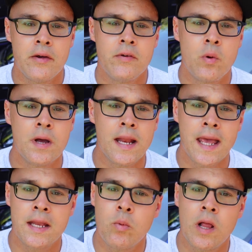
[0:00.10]
everyone,
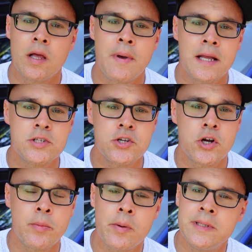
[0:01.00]
and welcome back to
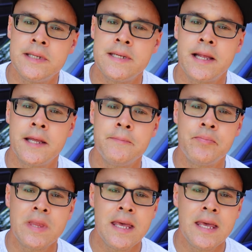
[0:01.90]
Turner Mobile Detailing.